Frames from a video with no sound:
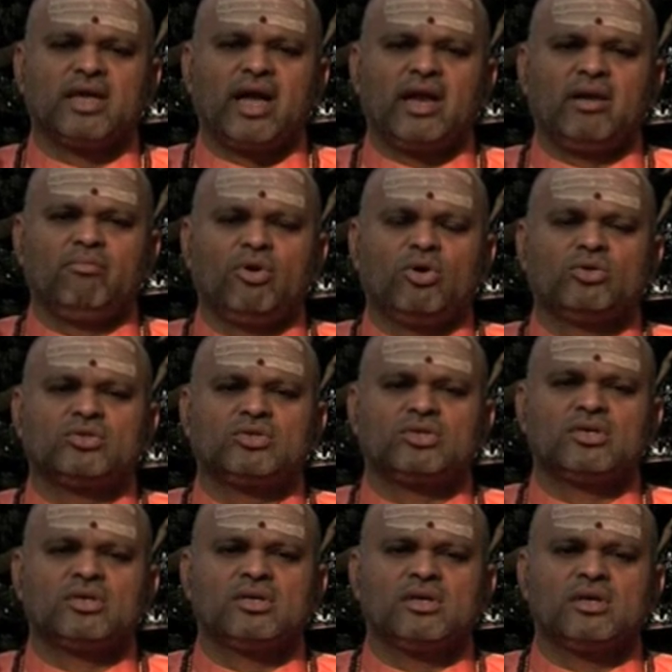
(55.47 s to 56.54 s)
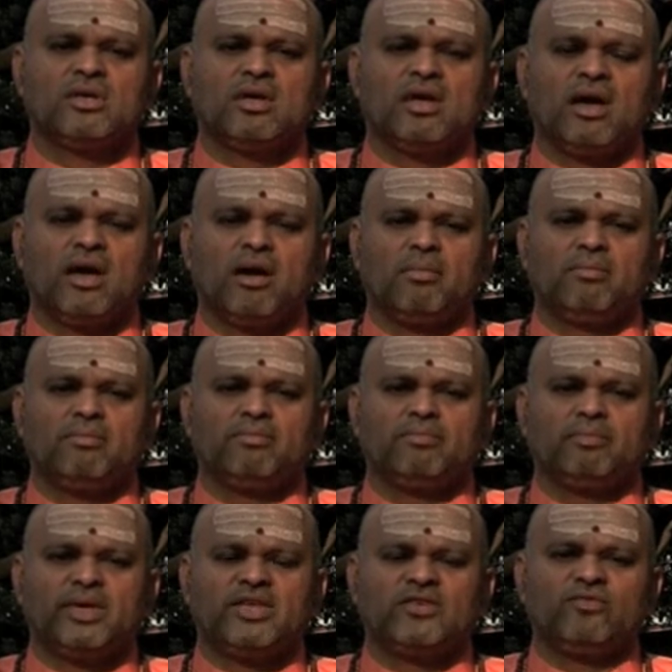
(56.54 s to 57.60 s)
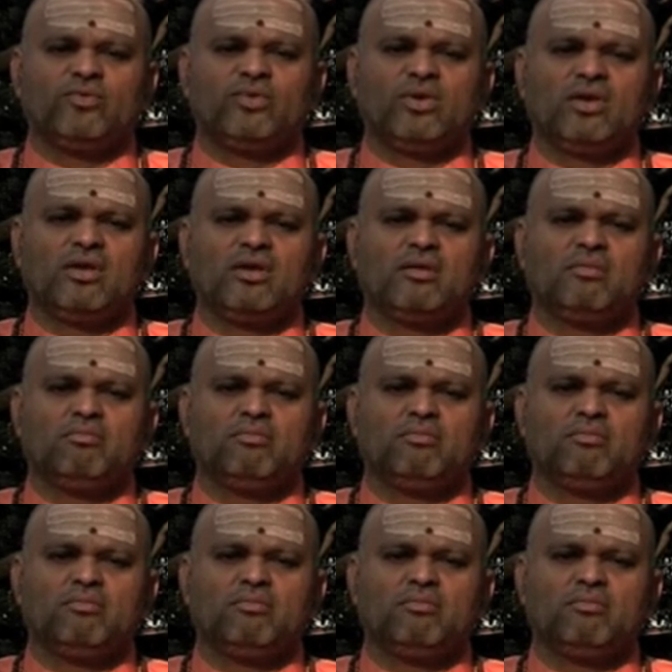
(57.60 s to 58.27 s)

and most peaceful